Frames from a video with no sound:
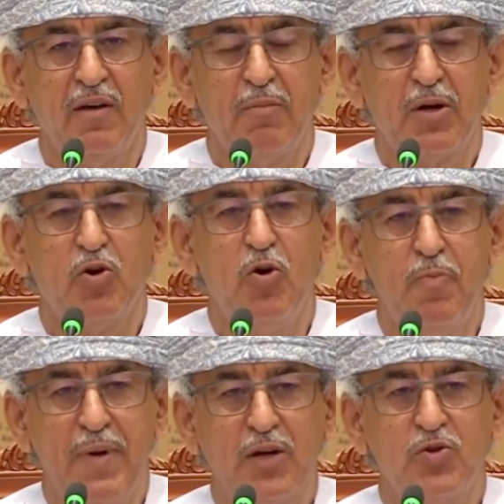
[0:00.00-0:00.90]
But
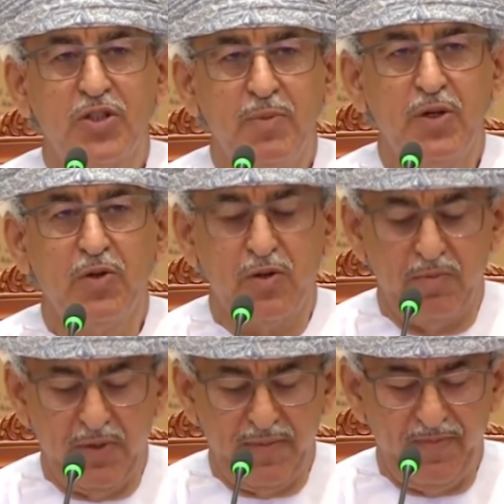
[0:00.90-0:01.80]
going back to
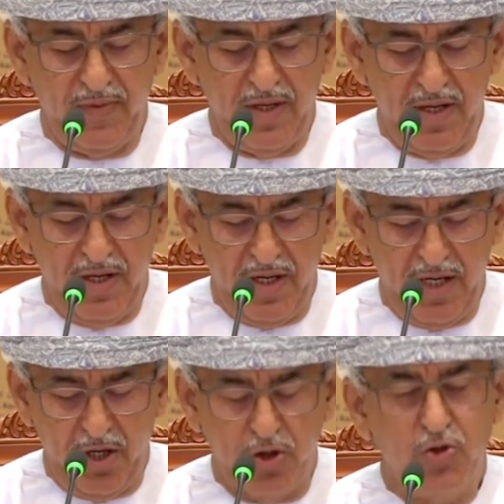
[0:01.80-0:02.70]
semi-normal
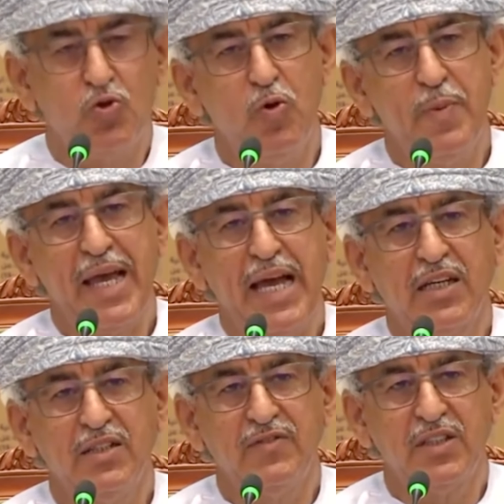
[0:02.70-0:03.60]
and resuming
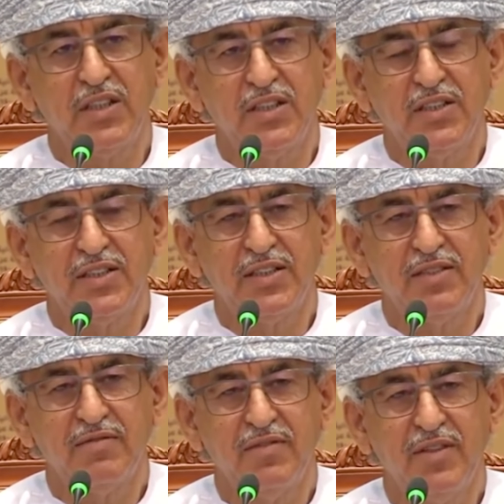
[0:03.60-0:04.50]
activities
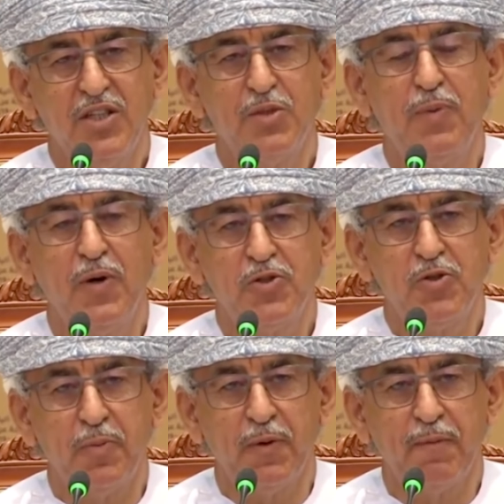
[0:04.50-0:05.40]
is
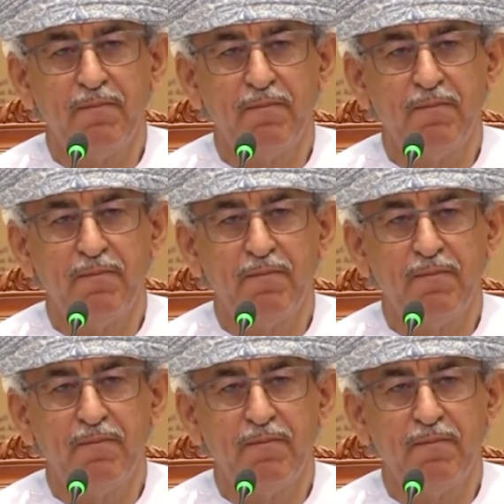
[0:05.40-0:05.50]
possible.